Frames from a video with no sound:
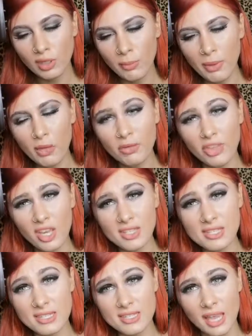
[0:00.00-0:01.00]
about
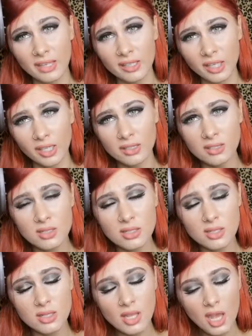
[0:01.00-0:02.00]
30 seconds.
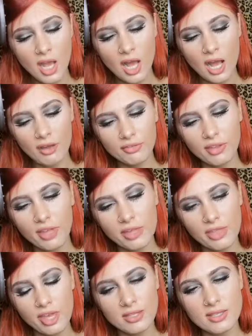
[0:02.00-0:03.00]
After that
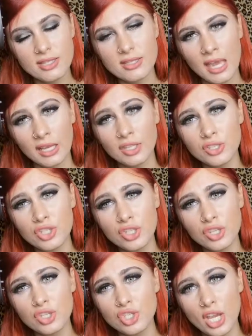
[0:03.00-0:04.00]
30 seconds
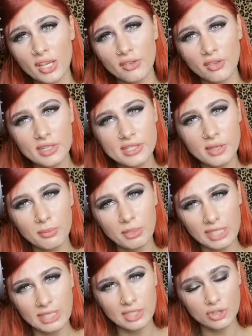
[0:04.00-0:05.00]
you can check if it's
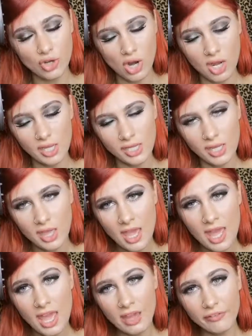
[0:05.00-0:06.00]
completely dry.
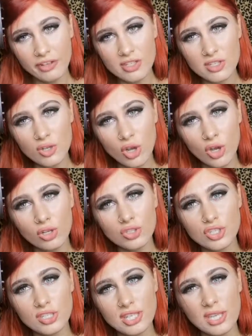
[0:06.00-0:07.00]
If it's not,
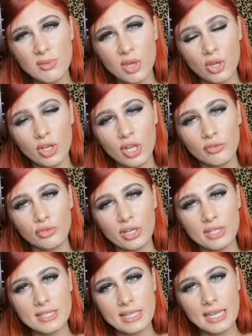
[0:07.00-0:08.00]
just keep going over
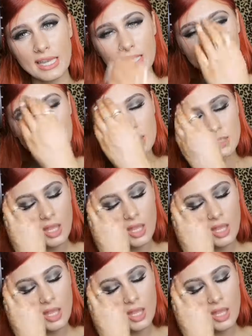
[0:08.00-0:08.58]
it until it is.